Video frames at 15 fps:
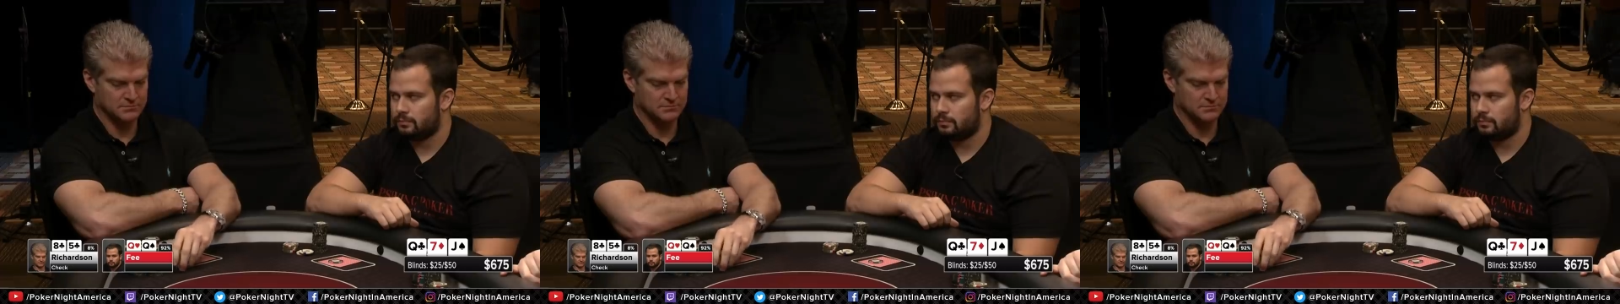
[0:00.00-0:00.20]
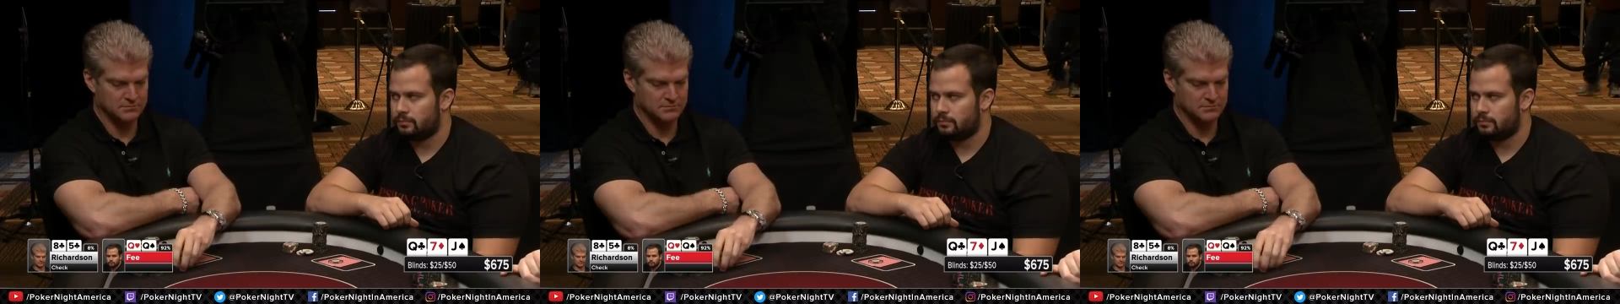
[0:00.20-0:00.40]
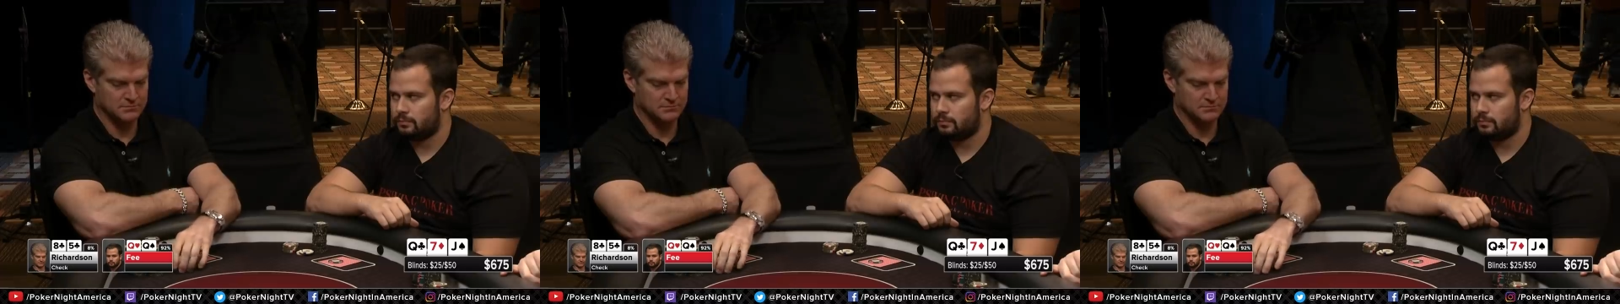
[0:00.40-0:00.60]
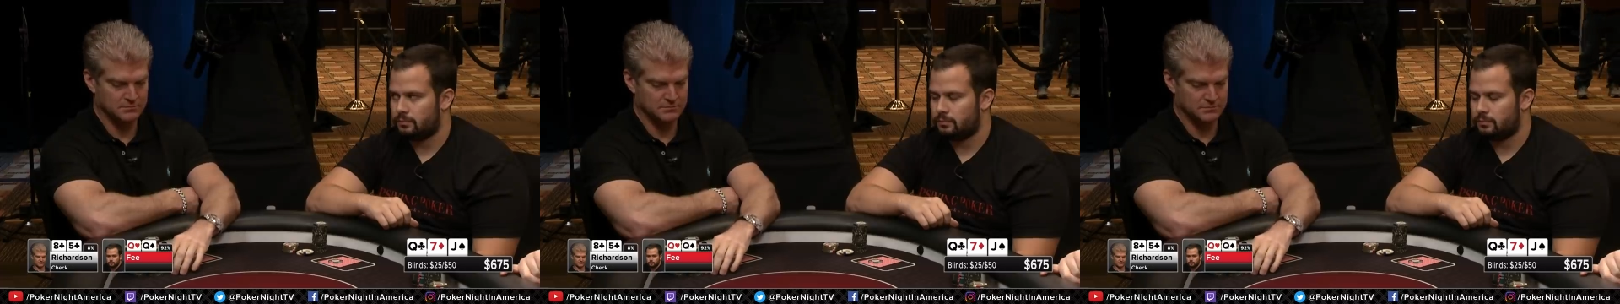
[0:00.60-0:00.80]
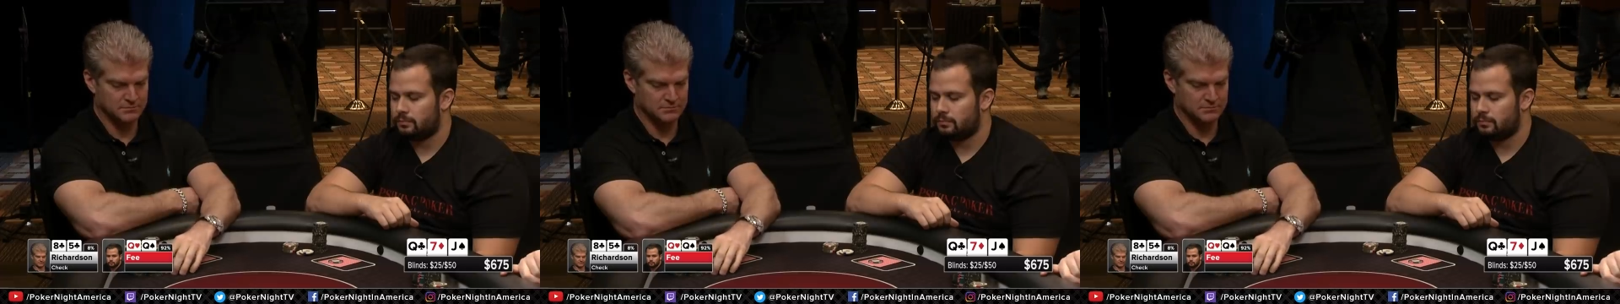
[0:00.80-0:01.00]

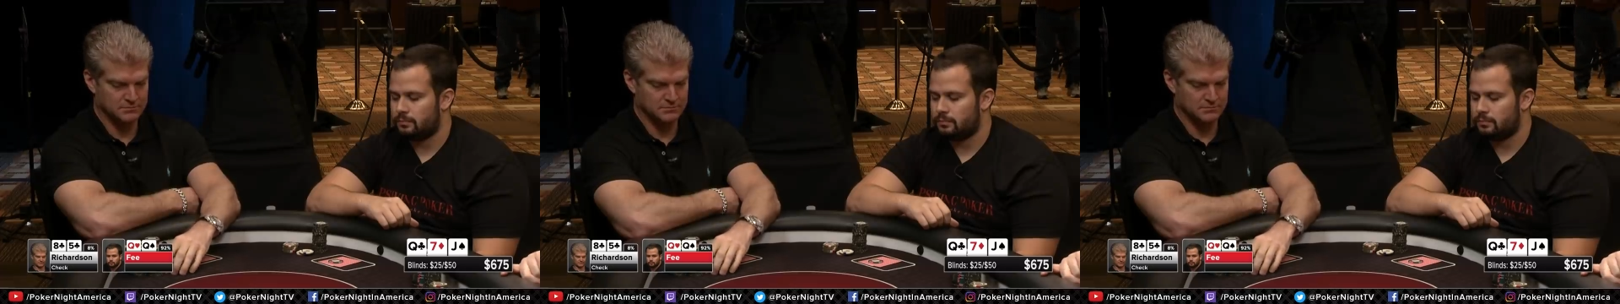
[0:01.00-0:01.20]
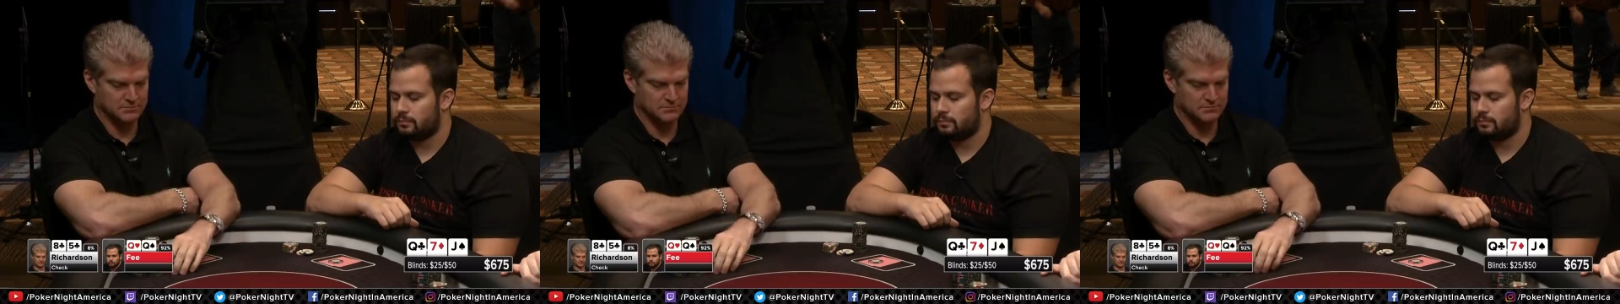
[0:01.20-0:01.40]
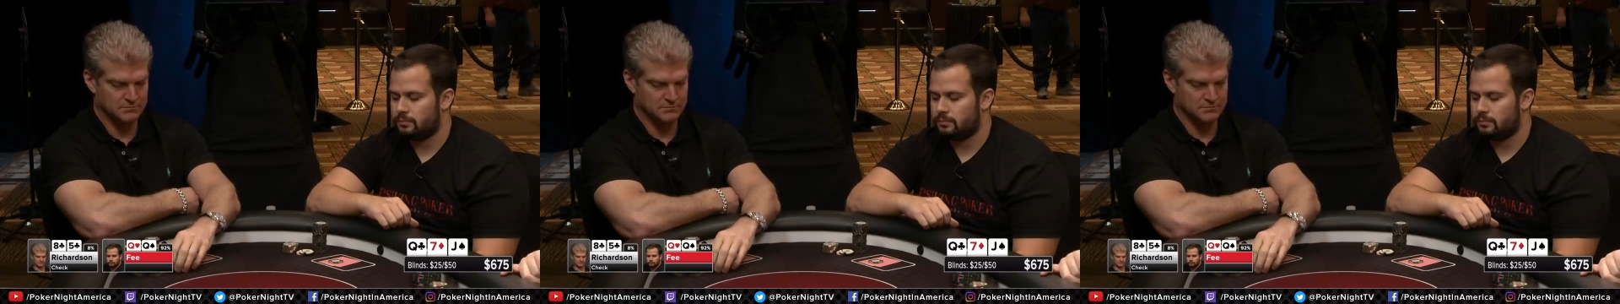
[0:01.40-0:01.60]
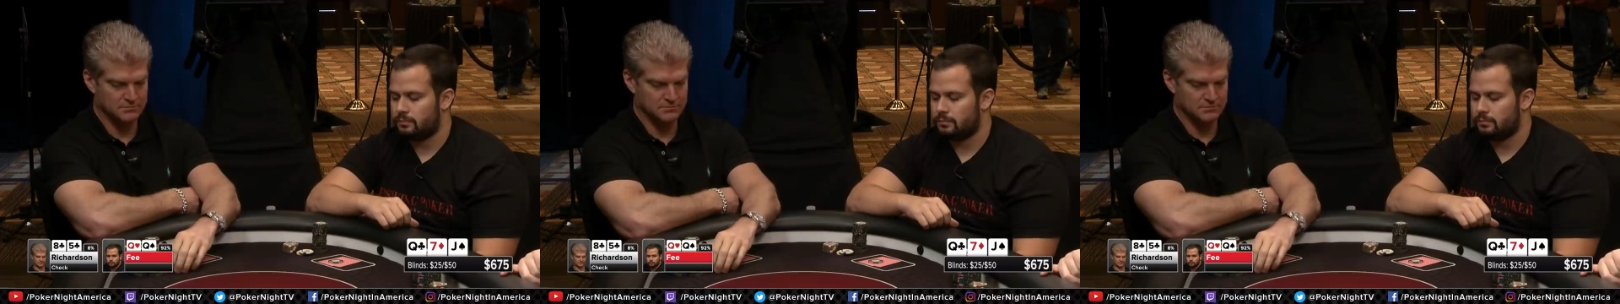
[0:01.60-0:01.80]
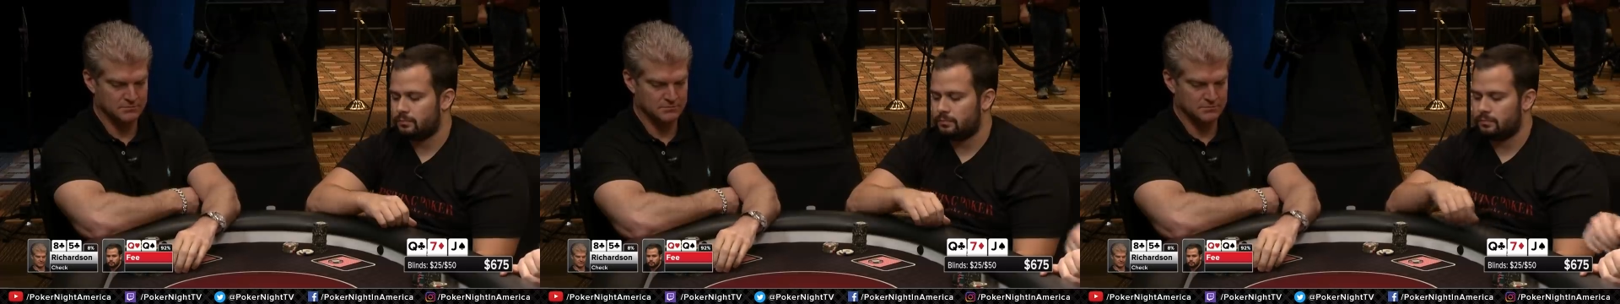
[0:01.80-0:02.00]

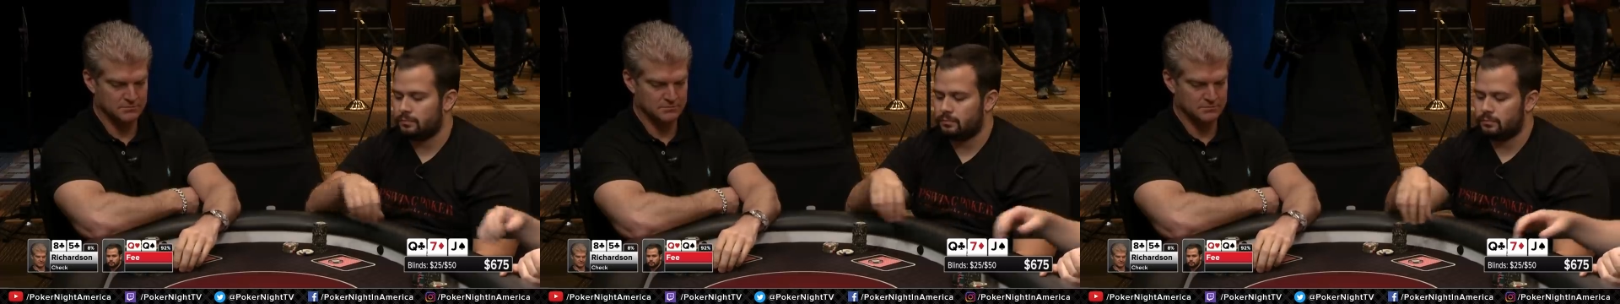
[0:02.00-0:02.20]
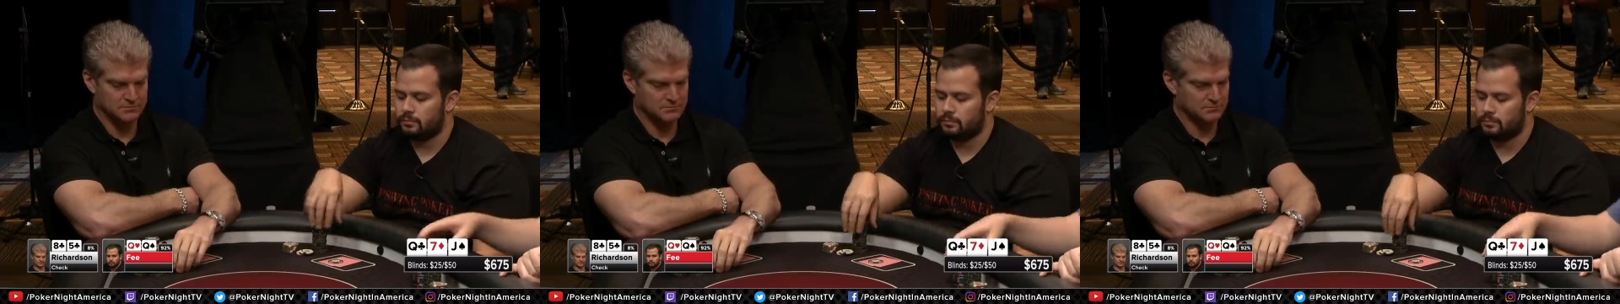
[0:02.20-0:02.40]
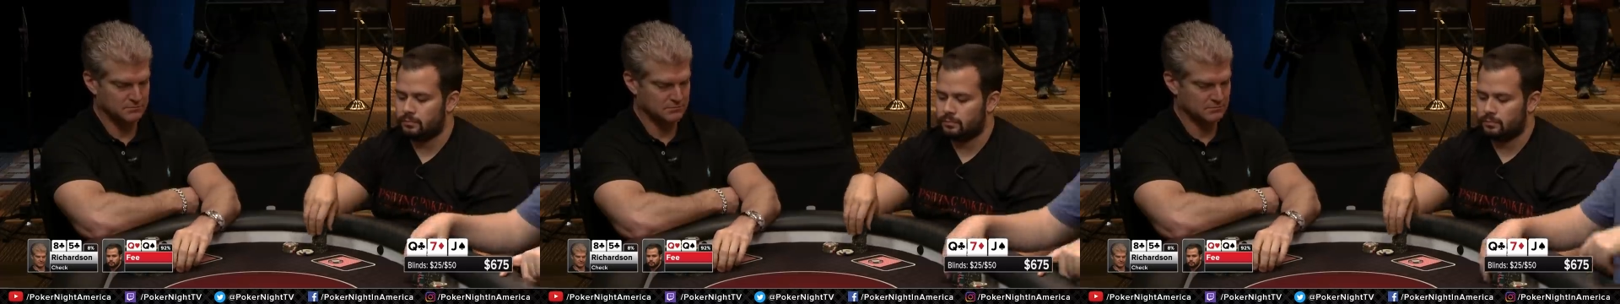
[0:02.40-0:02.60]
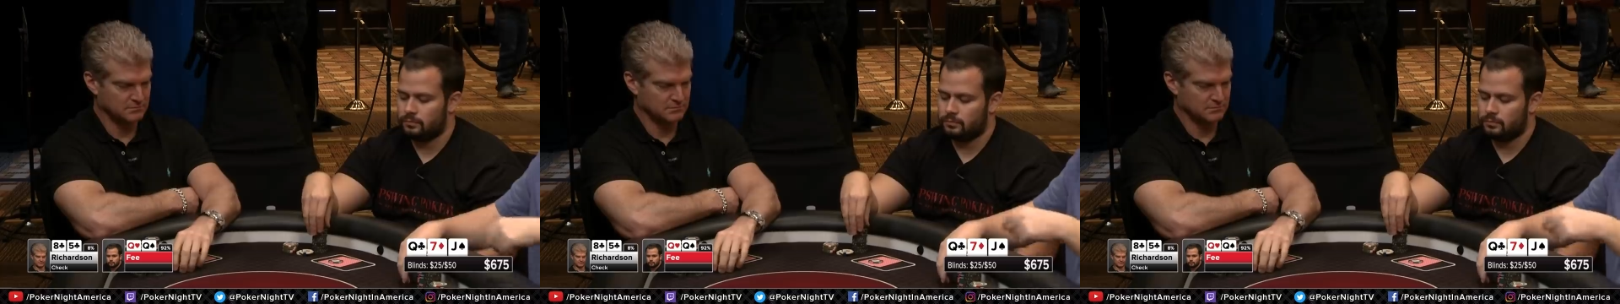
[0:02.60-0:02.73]
No one is speaking in this clip.